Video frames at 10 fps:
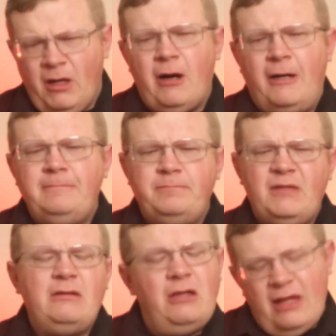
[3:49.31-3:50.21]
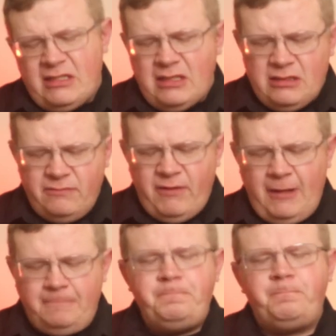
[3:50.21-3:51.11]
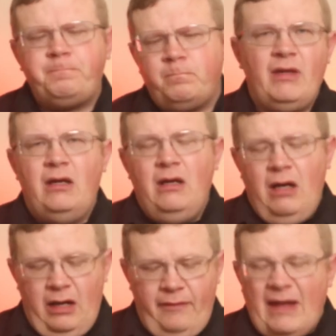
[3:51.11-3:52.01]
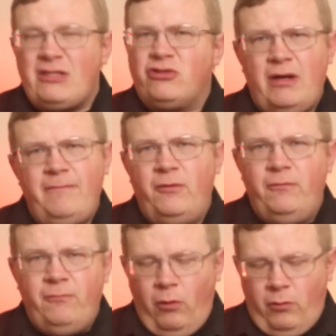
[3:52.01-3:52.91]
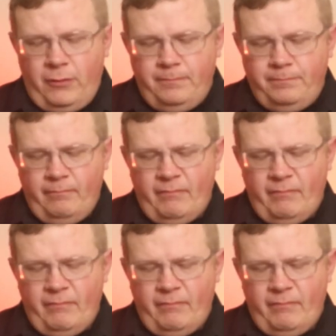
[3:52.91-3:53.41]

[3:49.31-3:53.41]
Alright, that's fine. That's grapefruit forward.